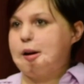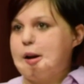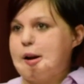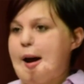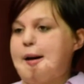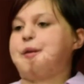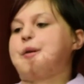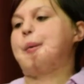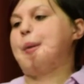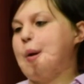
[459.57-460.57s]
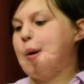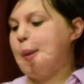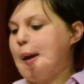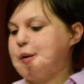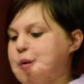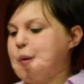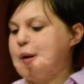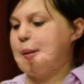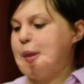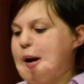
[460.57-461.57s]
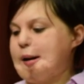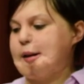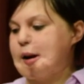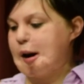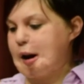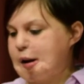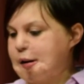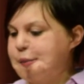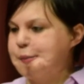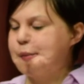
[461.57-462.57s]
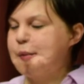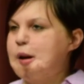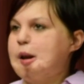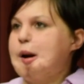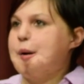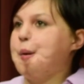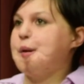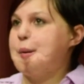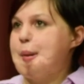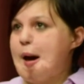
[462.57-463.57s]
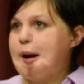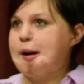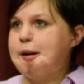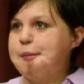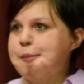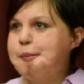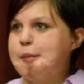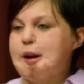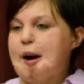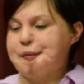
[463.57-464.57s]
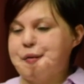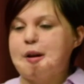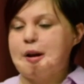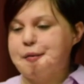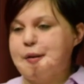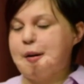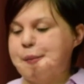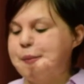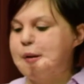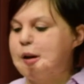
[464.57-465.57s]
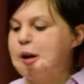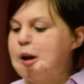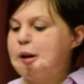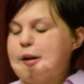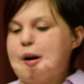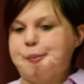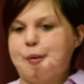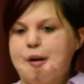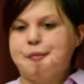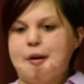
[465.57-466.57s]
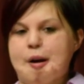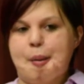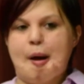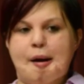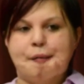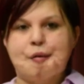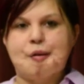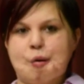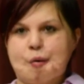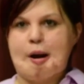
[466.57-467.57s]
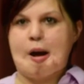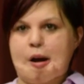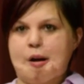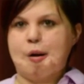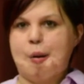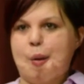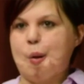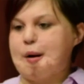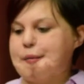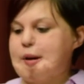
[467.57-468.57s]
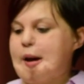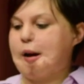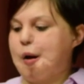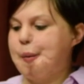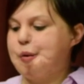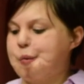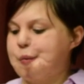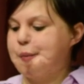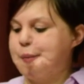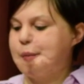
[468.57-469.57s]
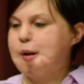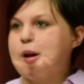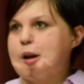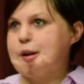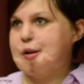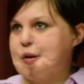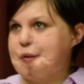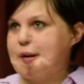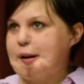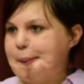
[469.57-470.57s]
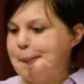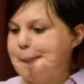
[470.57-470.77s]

And after the poem, I told him that I didn't hate him, that I wasn't mad at him, that I forgive him, that I pray for him every single day. For whatever he had coming to him, he deserved it.